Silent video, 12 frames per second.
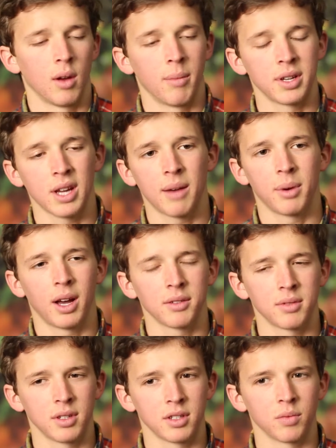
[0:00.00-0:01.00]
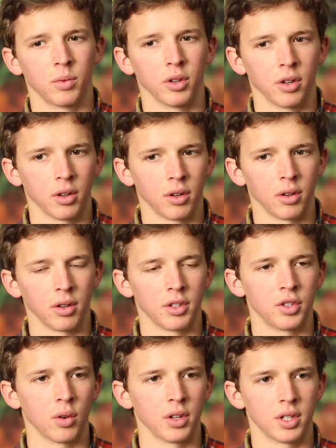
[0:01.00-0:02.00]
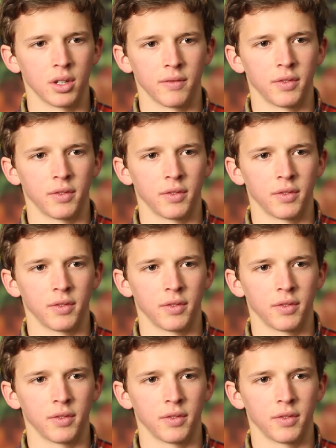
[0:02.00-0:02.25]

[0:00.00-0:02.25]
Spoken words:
My top options were Georgia and